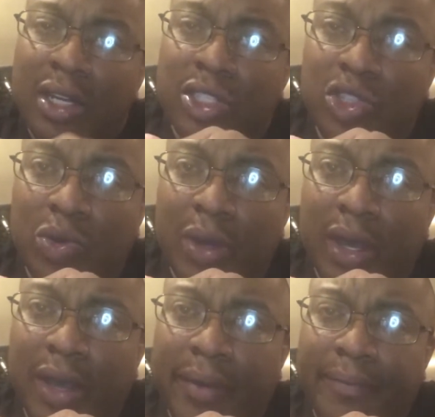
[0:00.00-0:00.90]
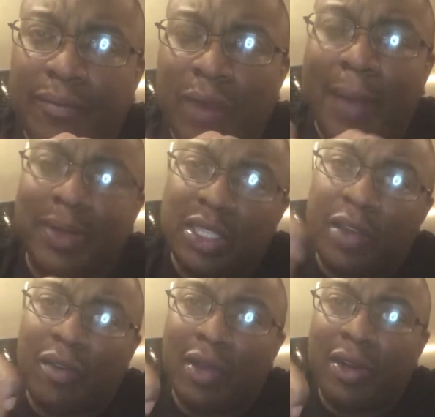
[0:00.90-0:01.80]
to wrap
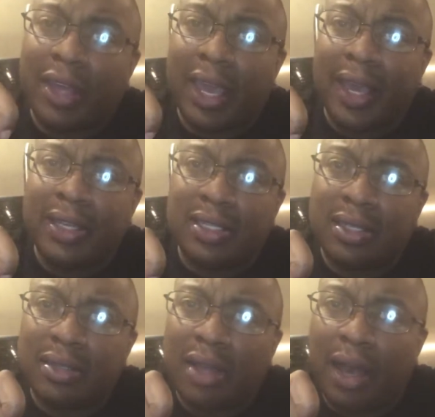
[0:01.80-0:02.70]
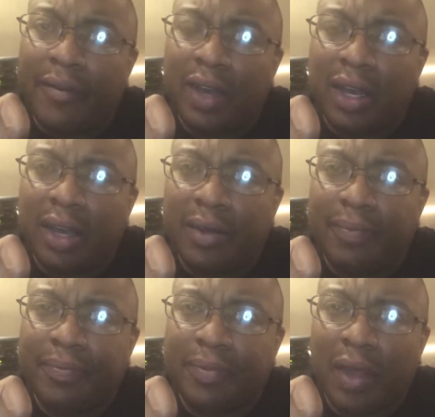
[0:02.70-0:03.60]
itself around the case of a
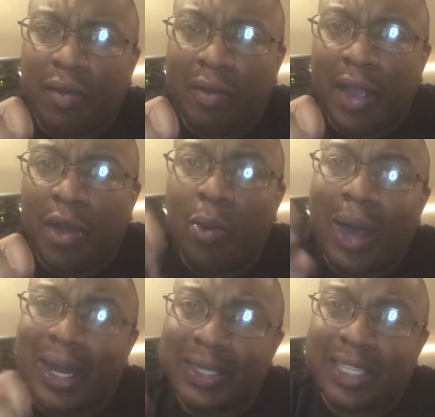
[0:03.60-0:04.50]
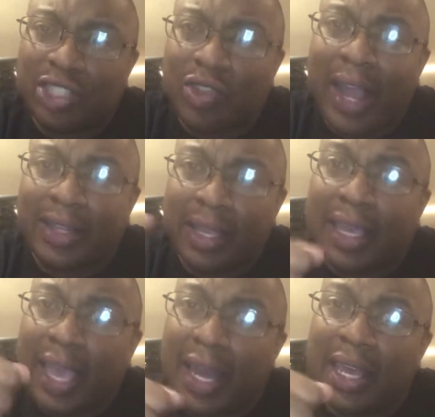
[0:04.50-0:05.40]
round while it's extracting?
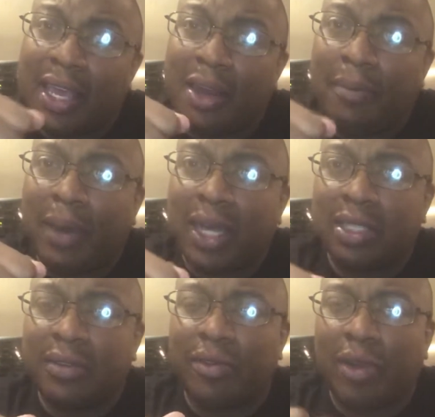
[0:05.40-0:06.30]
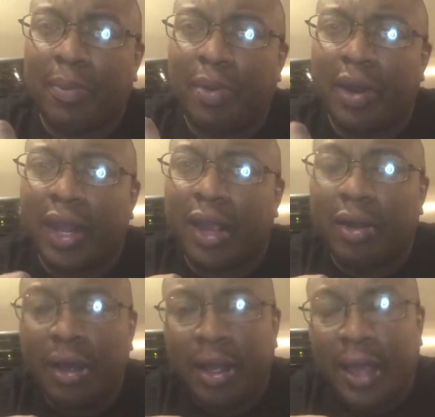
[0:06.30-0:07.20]
Can it get a positive grip on there?
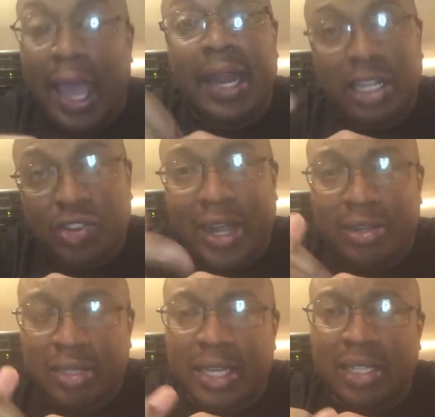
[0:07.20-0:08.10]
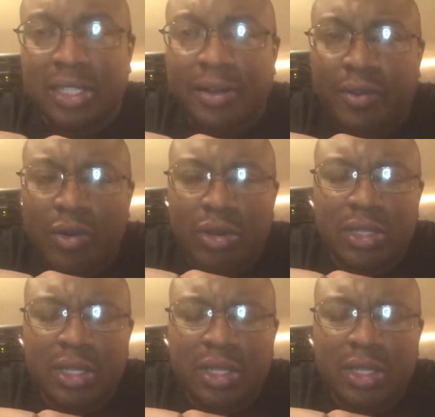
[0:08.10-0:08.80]
And extractor tension, of course.